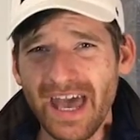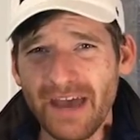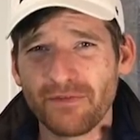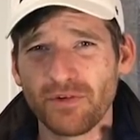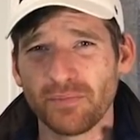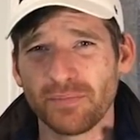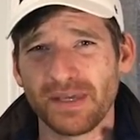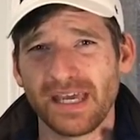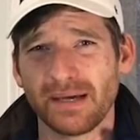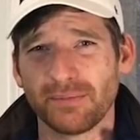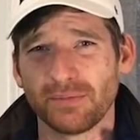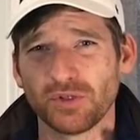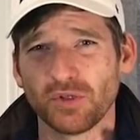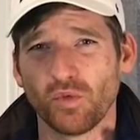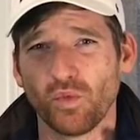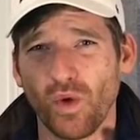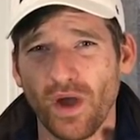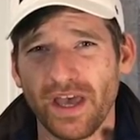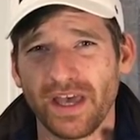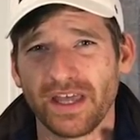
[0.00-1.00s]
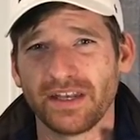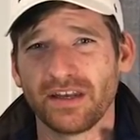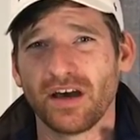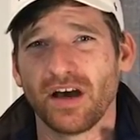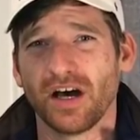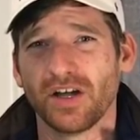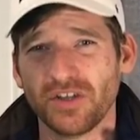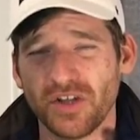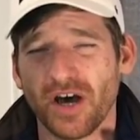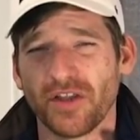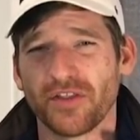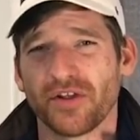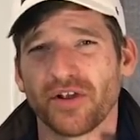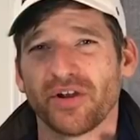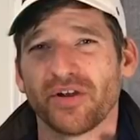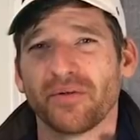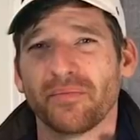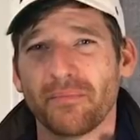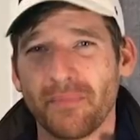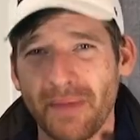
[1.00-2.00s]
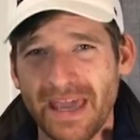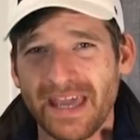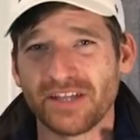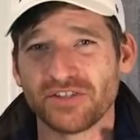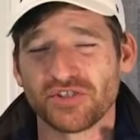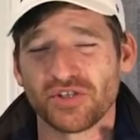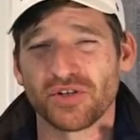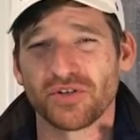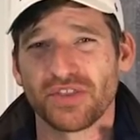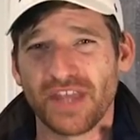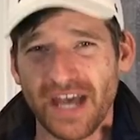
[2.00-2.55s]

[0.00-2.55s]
ever be able to win another major?